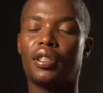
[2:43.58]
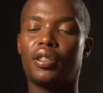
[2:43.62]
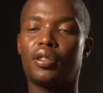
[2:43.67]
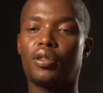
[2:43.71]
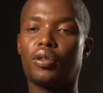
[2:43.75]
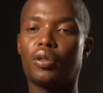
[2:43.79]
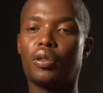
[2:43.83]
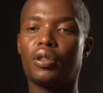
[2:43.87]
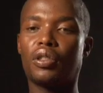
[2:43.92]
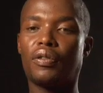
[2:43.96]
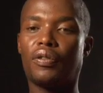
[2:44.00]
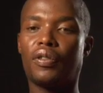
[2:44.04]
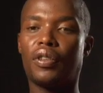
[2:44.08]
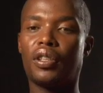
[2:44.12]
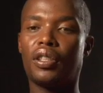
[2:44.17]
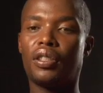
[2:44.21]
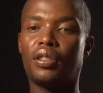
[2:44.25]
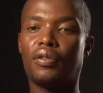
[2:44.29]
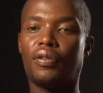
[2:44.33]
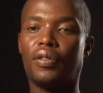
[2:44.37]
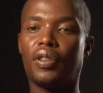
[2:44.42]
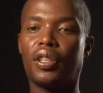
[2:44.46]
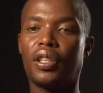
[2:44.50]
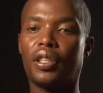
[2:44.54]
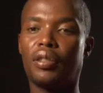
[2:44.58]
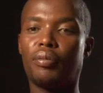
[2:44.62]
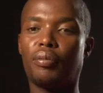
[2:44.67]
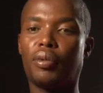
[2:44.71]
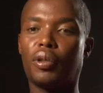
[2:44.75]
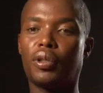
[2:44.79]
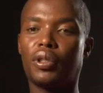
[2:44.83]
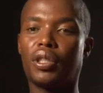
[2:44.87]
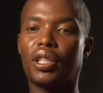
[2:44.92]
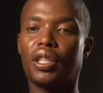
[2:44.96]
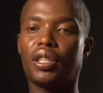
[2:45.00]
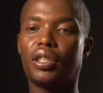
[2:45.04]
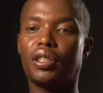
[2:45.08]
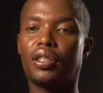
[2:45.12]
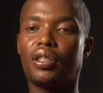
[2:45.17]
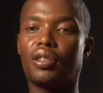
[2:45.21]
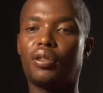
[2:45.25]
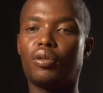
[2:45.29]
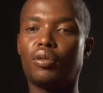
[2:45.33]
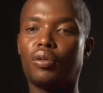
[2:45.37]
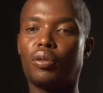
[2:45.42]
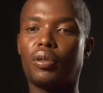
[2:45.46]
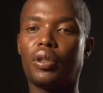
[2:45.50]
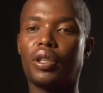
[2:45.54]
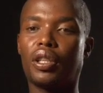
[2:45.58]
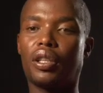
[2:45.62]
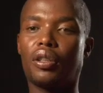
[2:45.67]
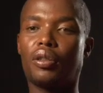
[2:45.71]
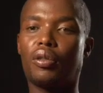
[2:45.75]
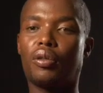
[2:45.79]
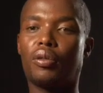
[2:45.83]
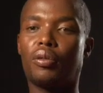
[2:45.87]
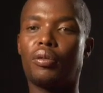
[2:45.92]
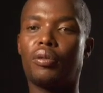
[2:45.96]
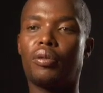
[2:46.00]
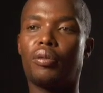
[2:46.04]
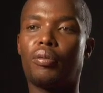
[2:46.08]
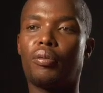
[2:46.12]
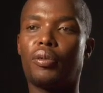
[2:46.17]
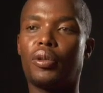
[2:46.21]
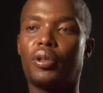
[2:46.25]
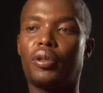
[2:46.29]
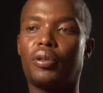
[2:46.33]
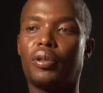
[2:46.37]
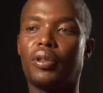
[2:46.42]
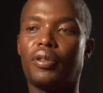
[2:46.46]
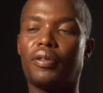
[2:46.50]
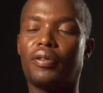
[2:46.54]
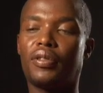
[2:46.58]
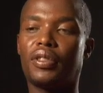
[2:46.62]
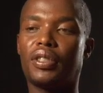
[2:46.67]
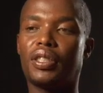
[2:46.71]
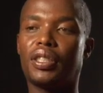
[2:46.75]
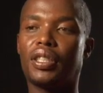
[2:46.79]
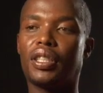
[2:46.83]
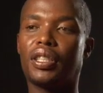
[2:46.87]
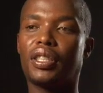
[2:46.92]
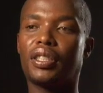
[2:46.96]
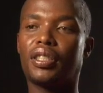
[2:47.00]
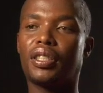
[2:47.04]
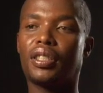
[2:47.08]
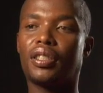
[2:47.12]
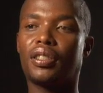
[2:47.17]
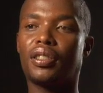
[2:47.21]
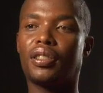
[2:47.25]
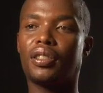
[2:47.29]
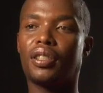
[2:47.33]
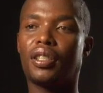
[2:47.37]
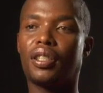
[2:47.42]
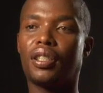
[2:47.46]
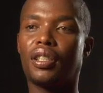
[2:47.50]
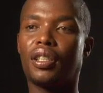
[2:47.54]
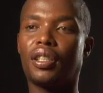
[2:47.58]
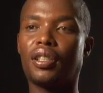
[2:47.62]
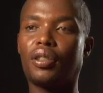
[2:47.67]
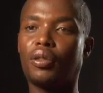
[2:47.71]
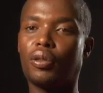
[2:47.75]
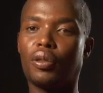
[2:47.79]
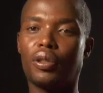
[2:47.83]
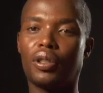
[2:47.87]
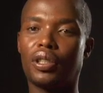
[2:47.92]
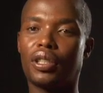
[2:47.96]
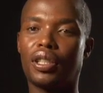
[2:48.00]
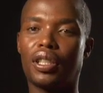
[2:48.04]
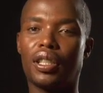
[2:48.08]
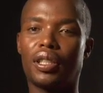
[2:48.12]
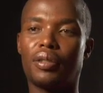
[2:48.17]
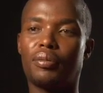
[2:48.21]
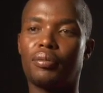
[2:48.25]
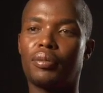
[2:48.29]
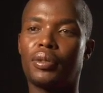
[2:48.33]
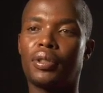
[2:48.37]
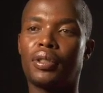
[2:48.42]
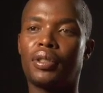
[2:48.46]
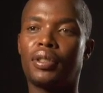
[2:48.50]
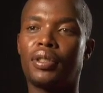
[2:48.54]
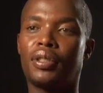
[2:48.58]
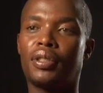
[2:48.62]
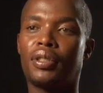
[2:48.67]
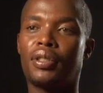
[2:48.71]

So it's, it's very important to wear a condom when you're having sex, at all times.